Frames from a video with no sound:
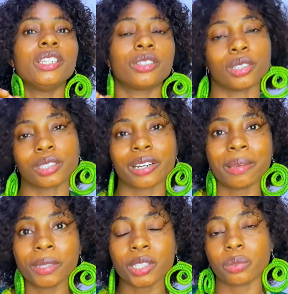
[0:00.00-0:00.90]

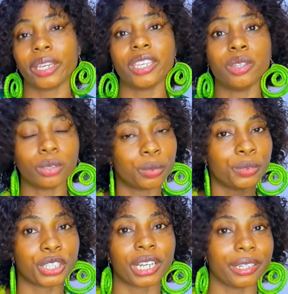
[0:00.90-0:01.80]
subscribing to a YouTube
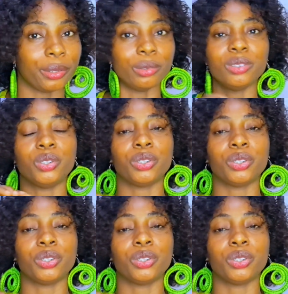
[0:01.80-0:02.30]
channel